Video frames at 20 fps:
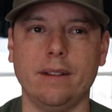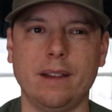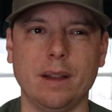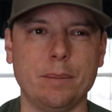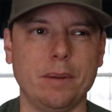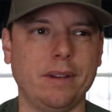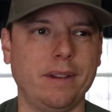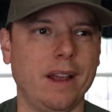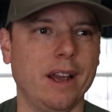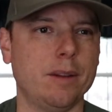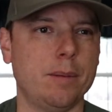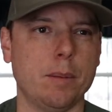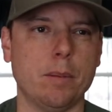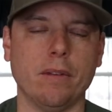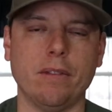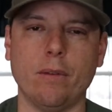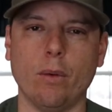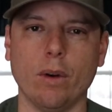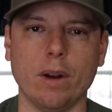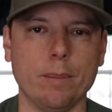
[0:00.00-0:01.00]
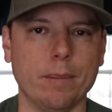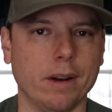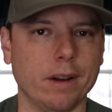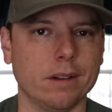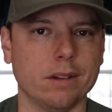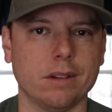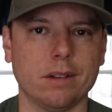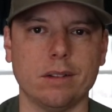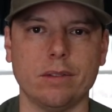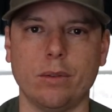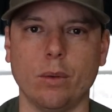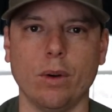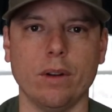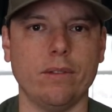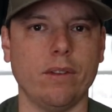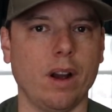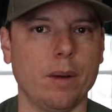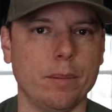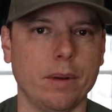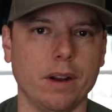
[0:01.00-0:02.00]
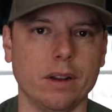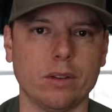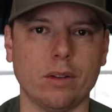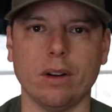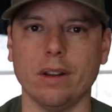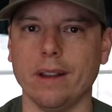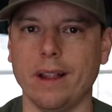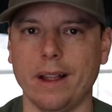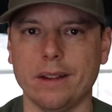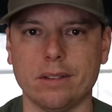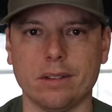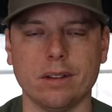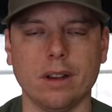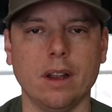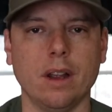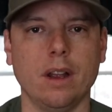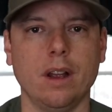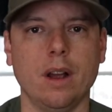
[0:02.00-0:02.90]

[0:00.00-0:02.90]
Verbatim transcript: It typically takes people forty minutes, forty-five minutes or less.